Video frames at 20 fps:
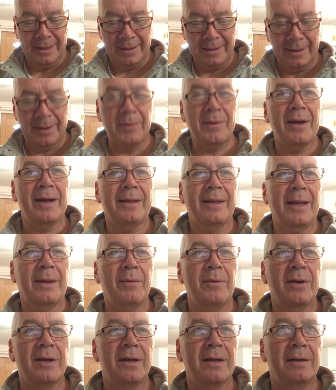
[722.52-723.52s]
they
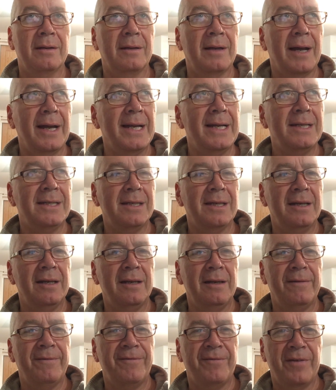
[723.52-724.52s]
were
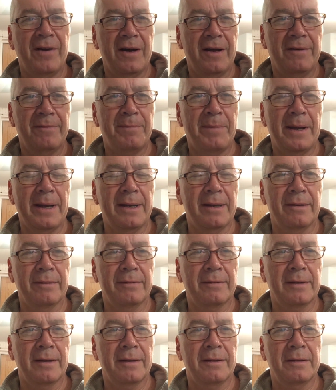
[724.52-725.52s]

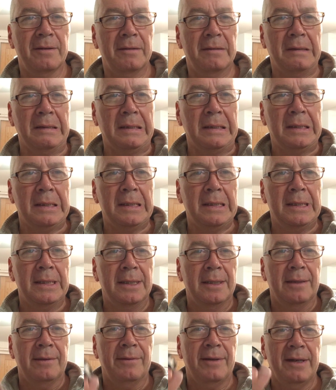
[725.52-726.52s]
£85. I thought
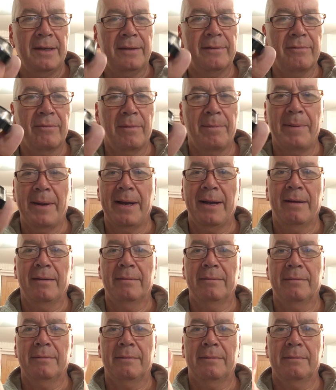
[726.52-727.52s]
these were about,
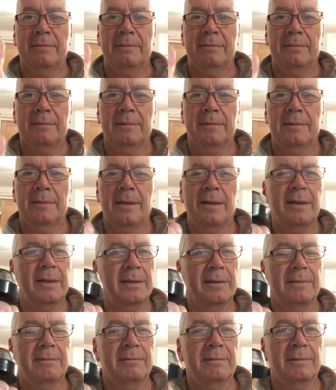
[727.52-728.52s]
I think,
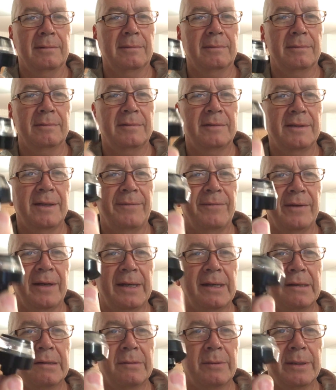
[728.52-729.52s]

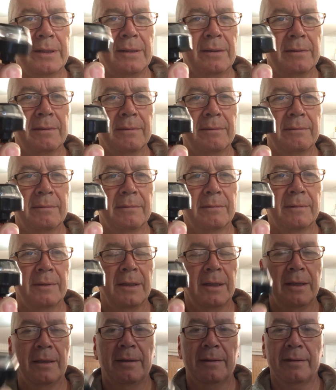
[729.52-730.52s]
£7-8.
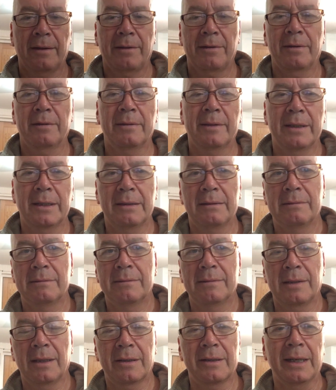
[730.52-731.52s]
So I thought, oh,
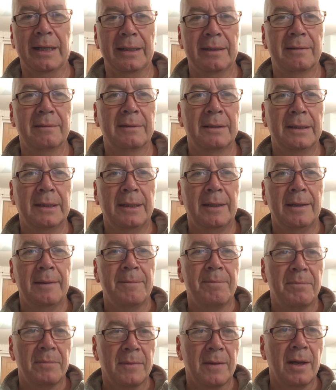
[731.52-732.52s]
okay,
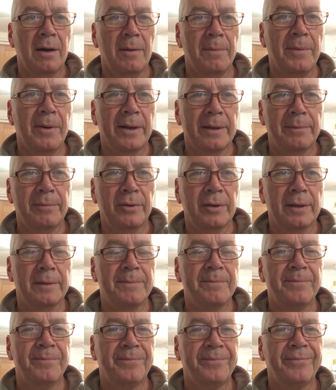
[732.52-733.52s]
I'll bite the bullet.
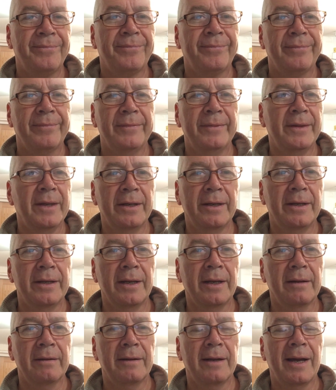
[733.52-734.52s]
No,
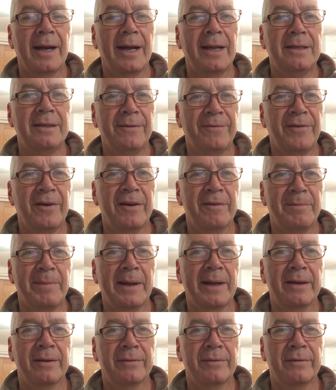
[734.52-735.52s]

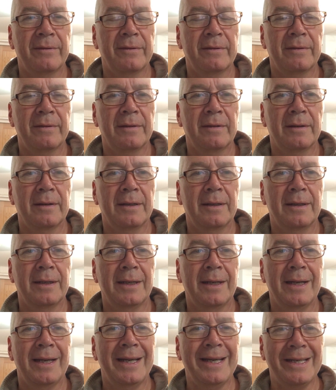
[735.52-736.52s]
£85
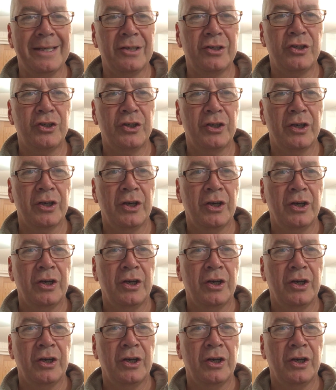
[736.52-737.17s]
each,